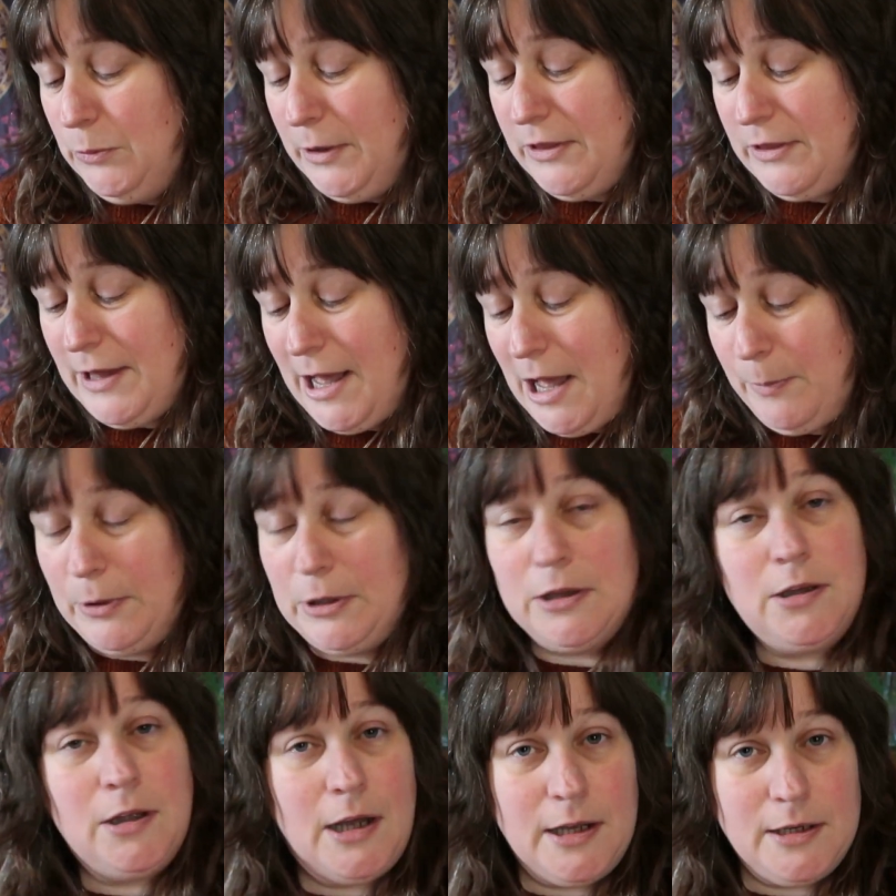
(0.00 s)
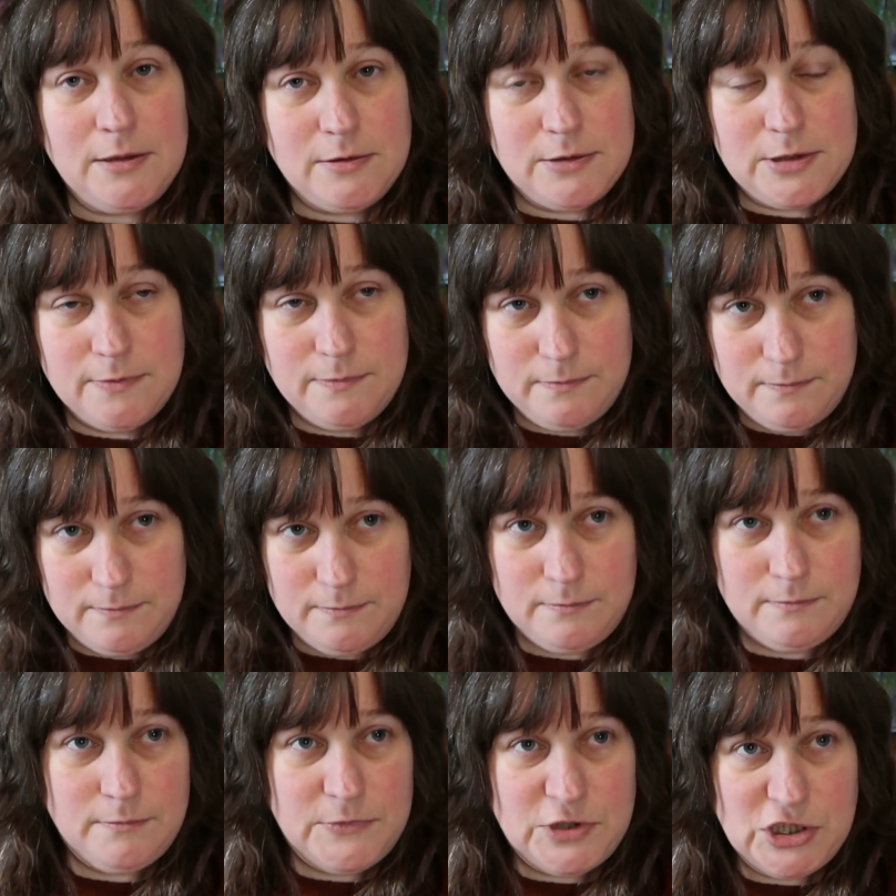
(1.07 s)
with apple and
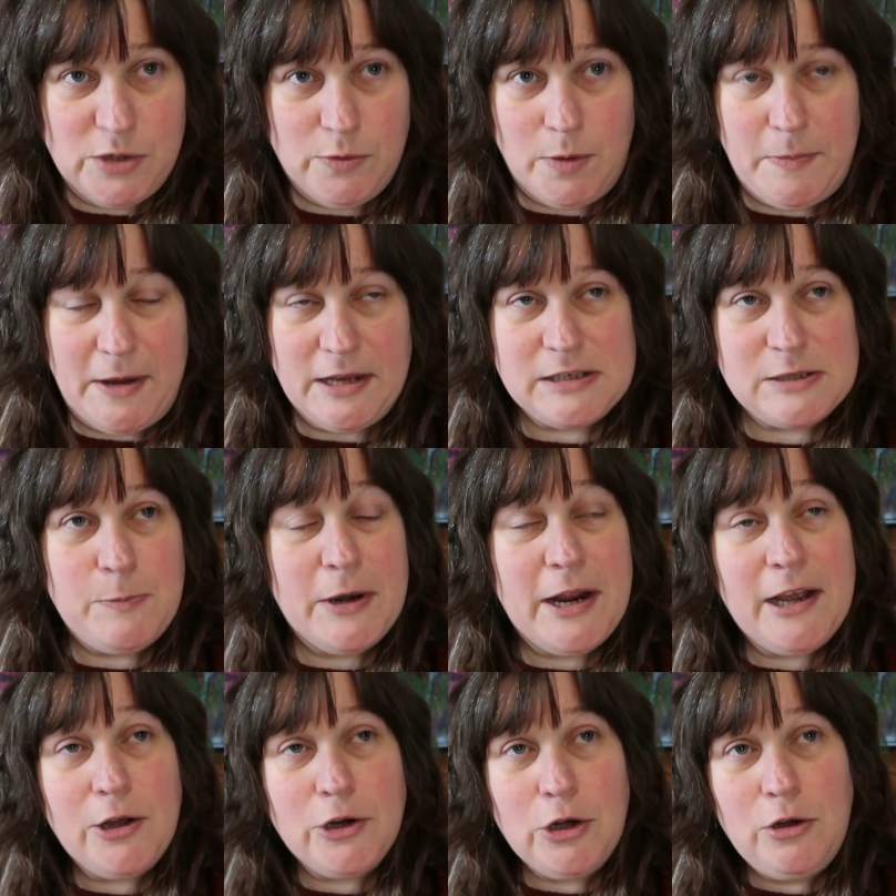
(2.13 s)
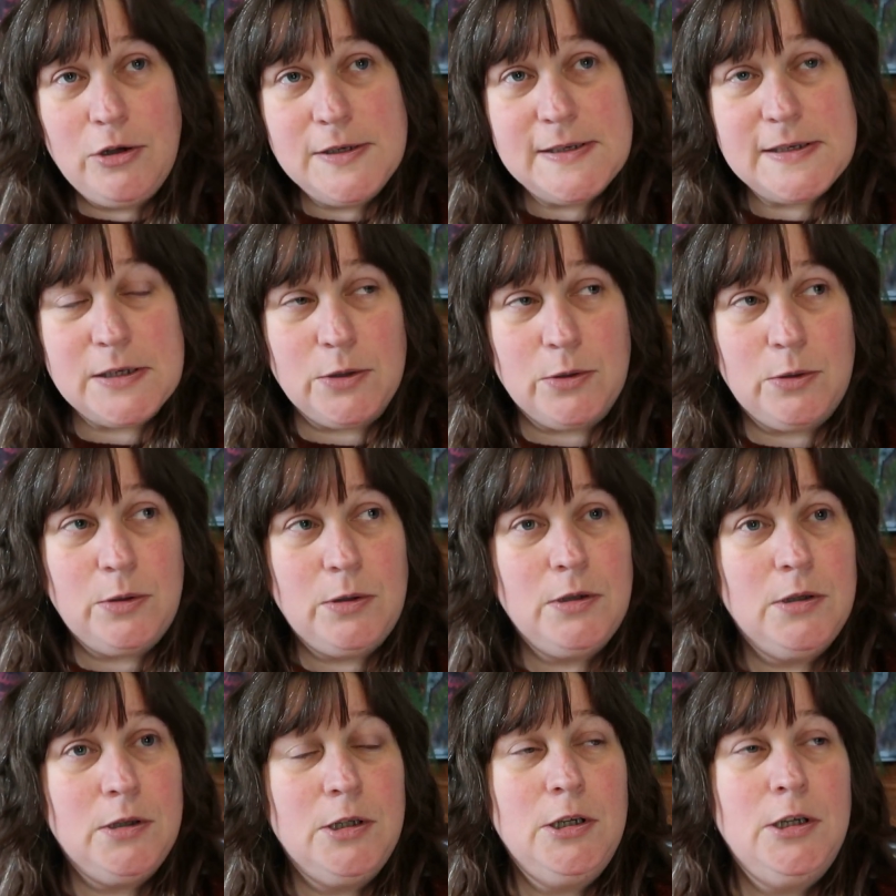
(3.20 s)
suet mix, but I could also,
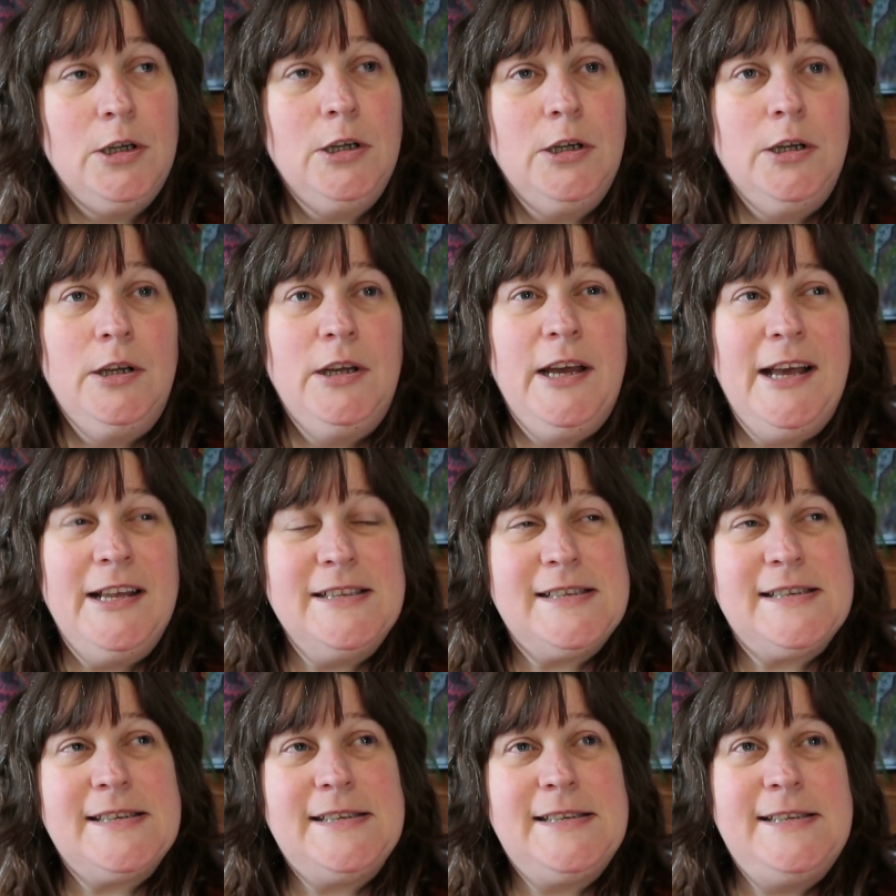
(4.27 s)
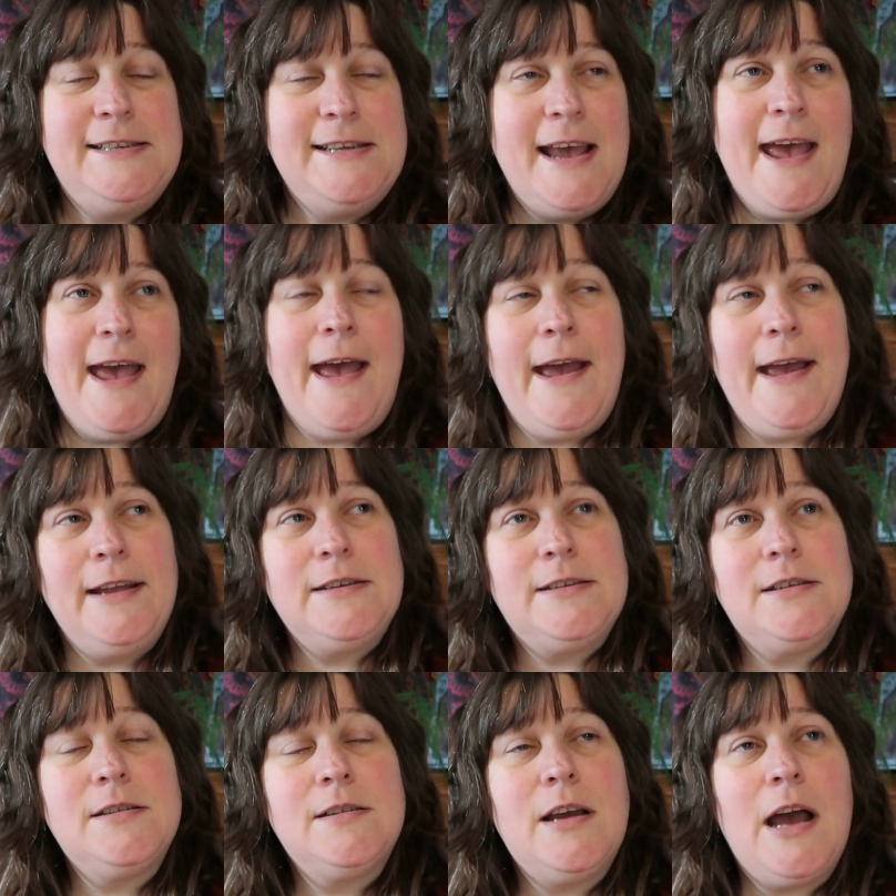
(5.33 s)

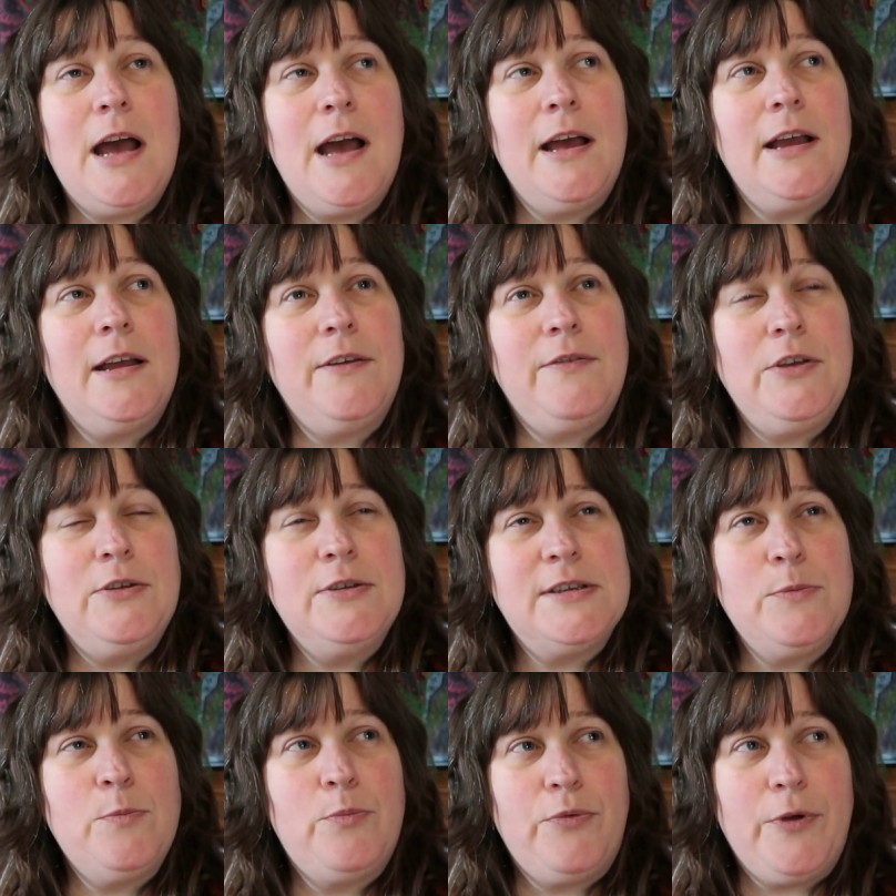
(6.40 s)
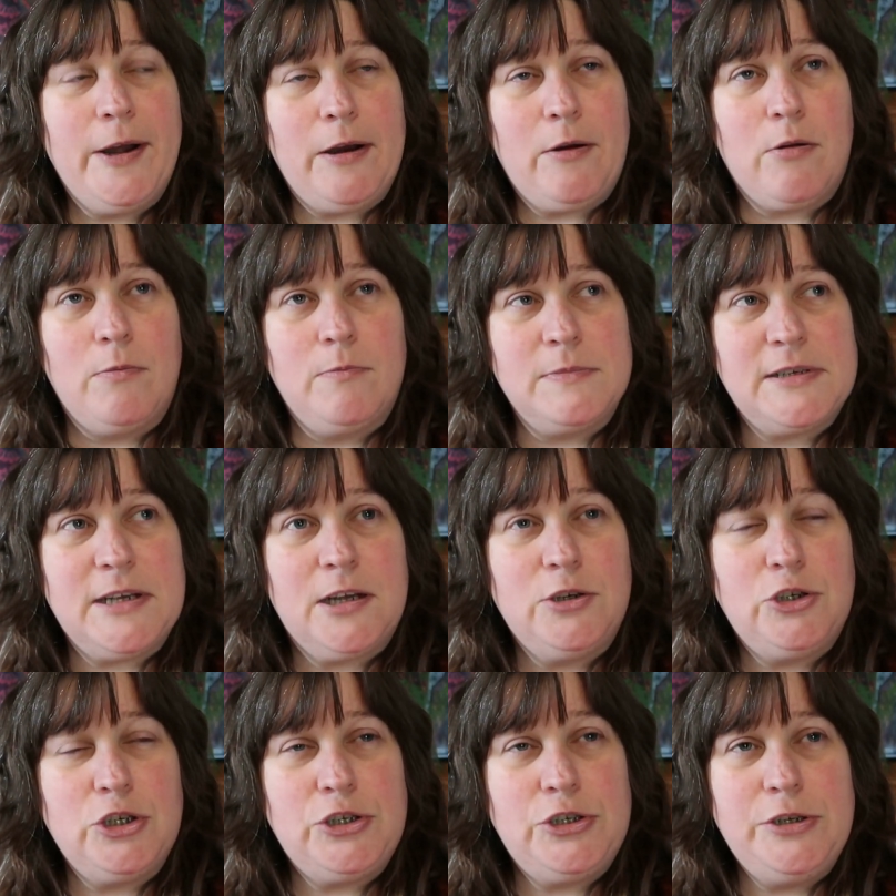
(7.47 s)
instead of using breadcrumbs, I
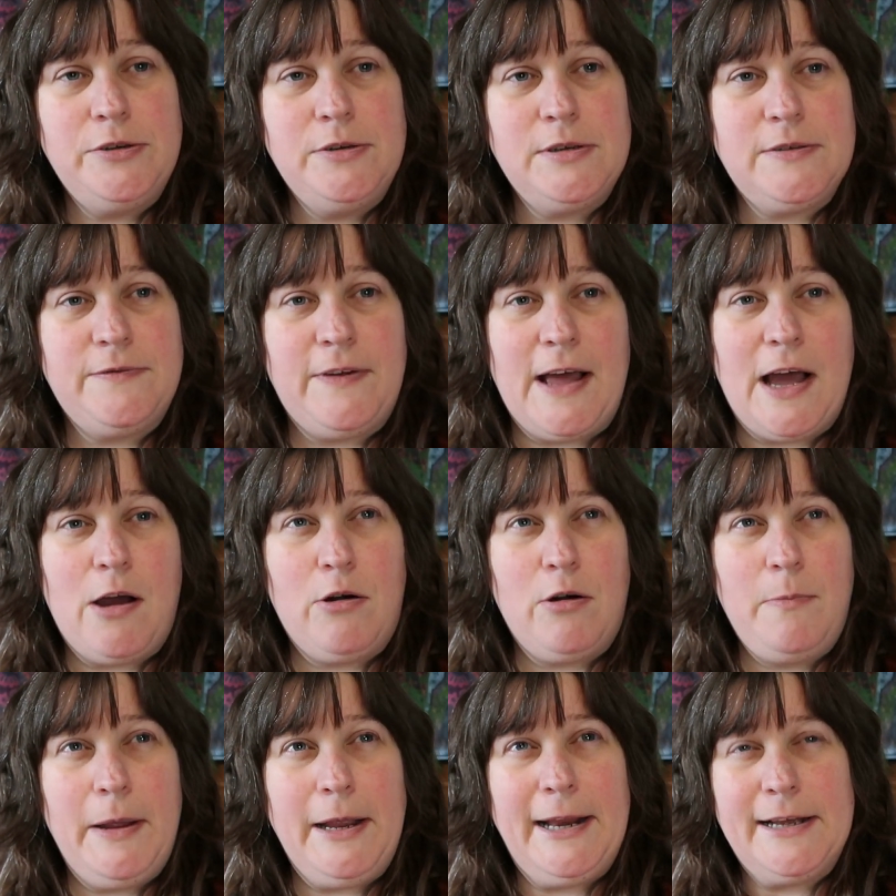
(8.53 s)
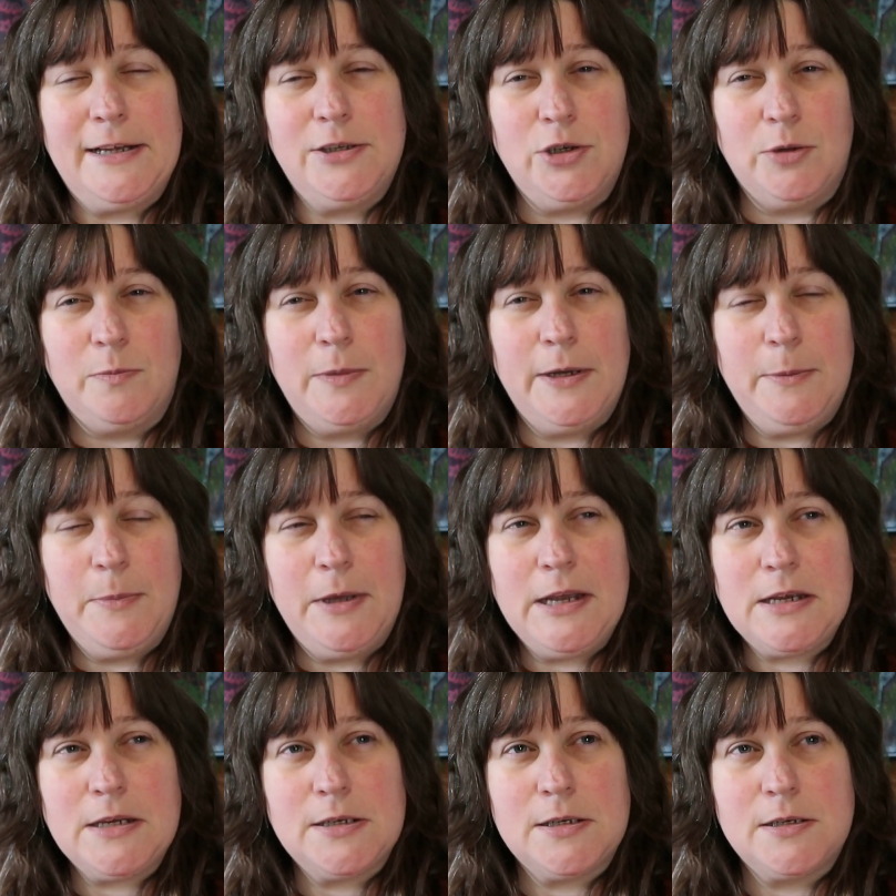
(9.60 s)
could just use flour and make like a dumpling
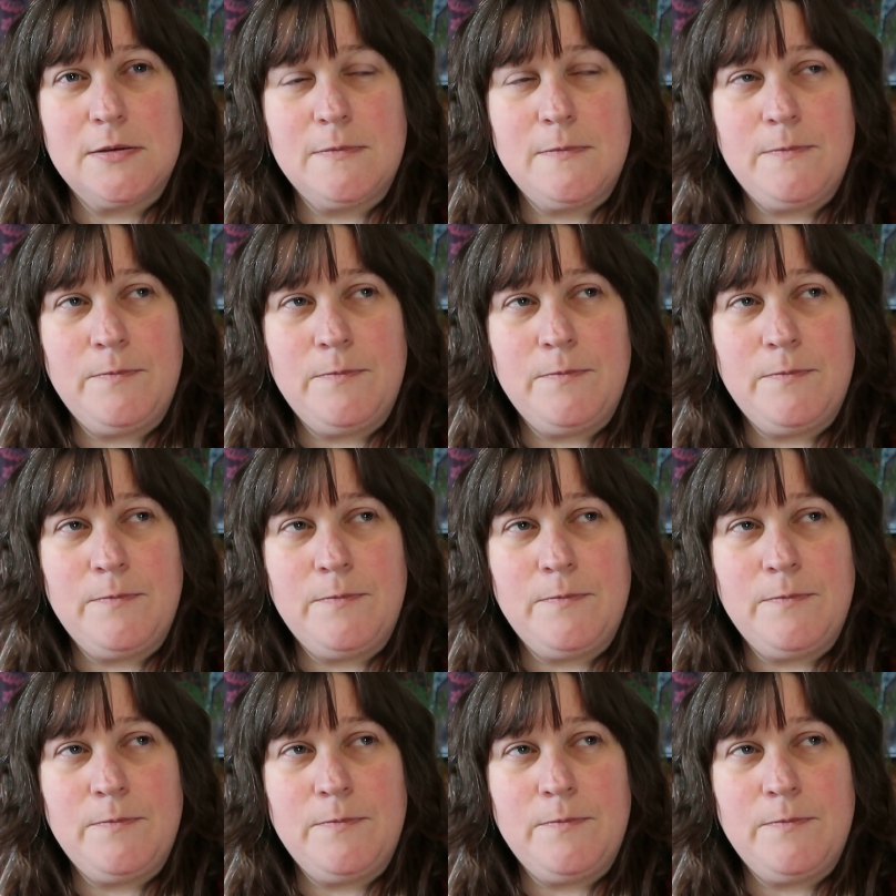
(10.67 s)
mix.